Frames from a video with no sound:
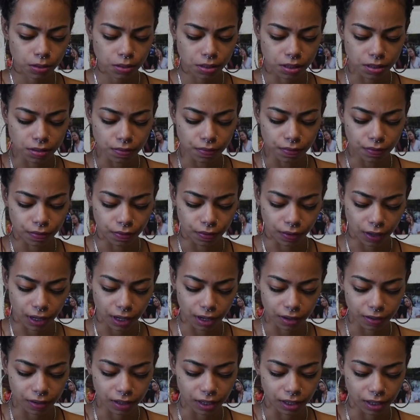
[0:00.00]
who's
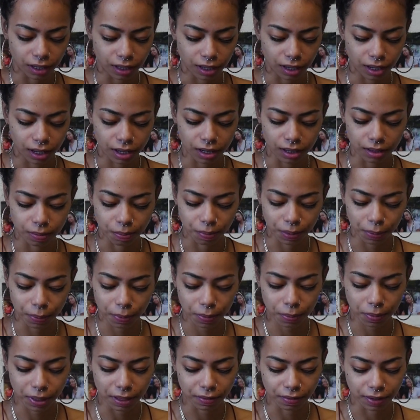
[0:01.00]
very, and
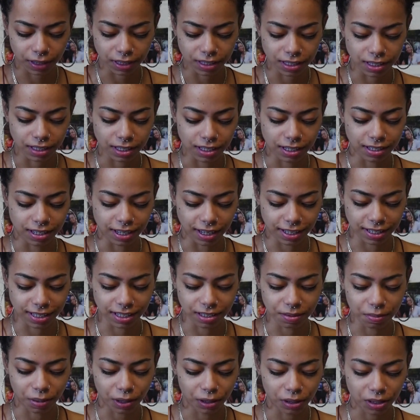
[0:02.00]
people might find this
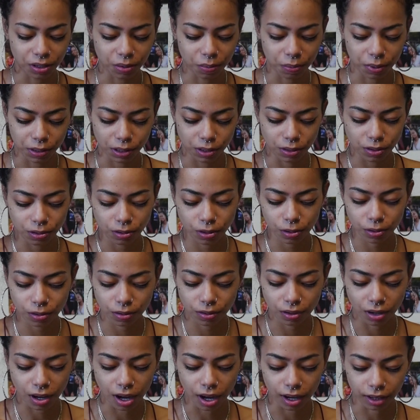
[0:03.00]
sexy about you, but you
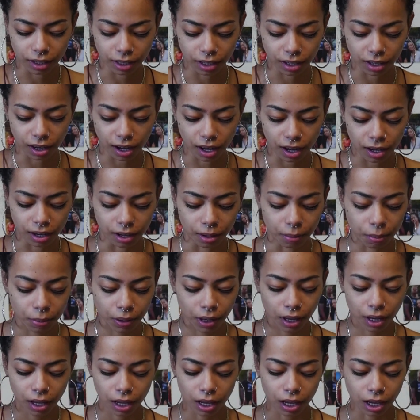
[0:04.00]
don't get caught up
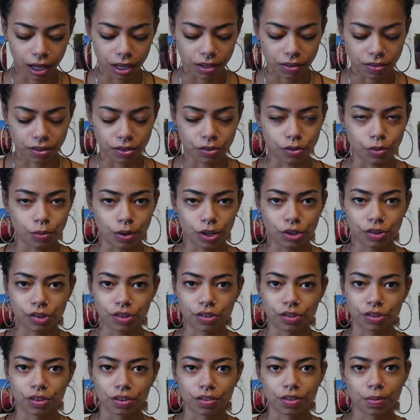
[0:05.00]
in
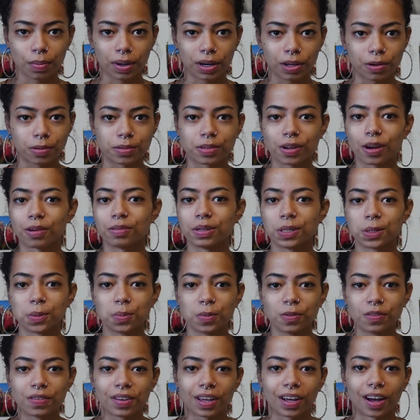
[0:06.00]
situations. You're somebody who's always
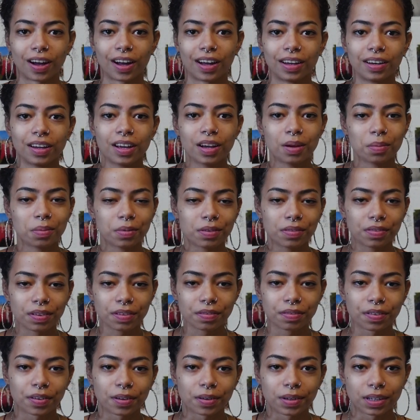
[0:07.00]
moving on,
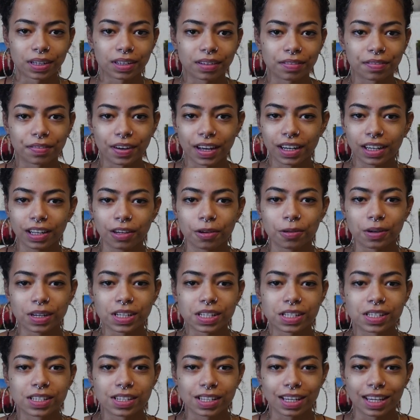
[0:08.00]
moving forward, finding
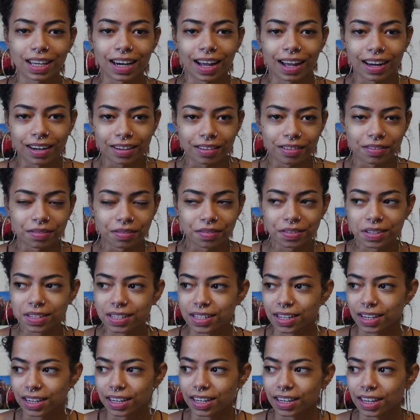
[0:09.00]
ways to get out of
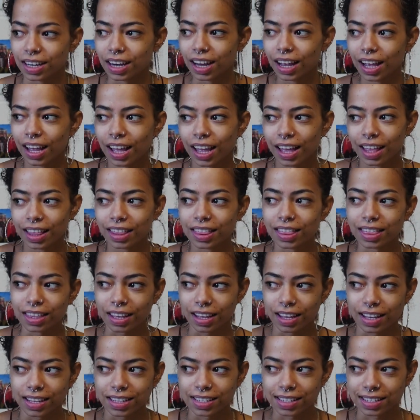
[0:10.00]
certain
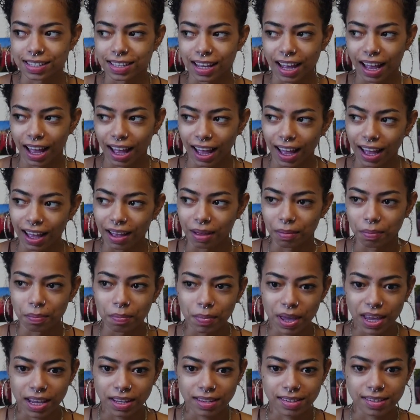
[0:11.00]
things that
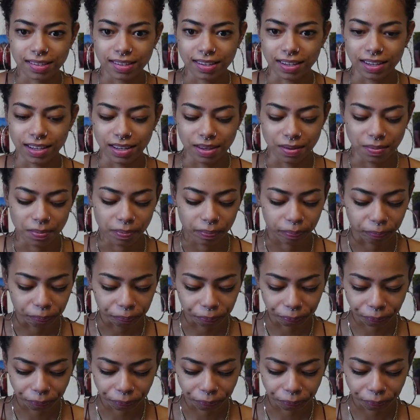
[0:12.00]
may seem